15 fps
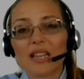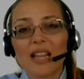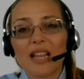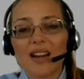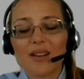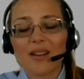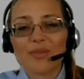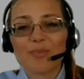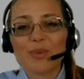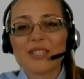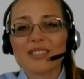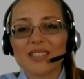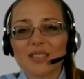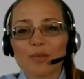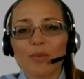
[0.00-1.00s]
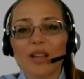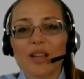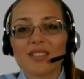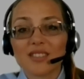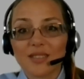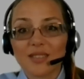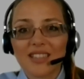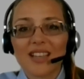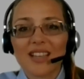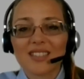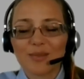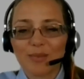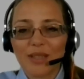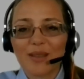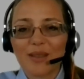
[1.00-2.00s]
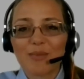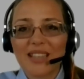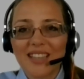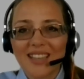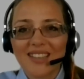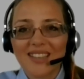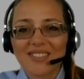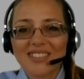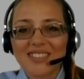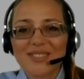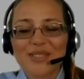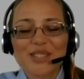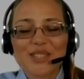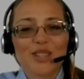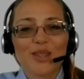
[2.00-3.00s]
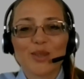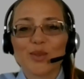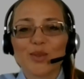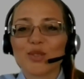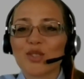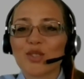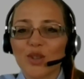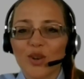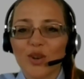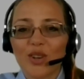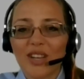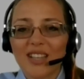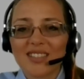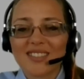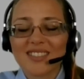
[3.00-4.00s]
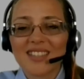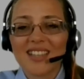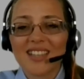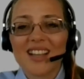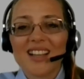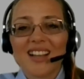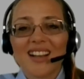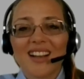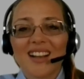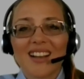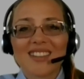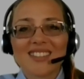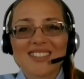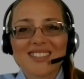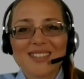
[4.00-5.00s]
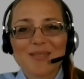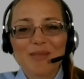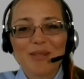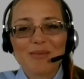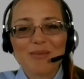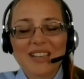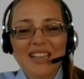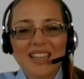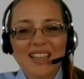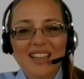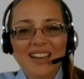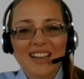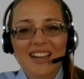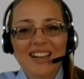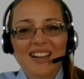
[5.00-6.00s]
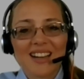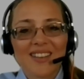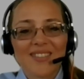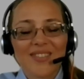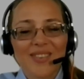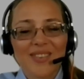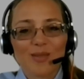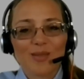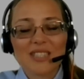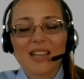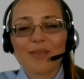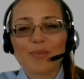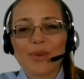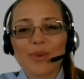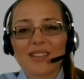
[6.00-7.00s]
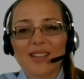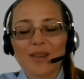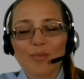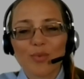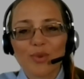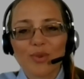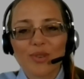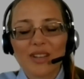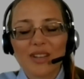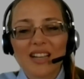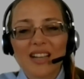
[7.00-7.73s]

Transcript: A lot of businessmen does bring me gifts, which includes chocolates. Mm -hmm. I mm-hmm. just remember here a guy from St. Petersburg.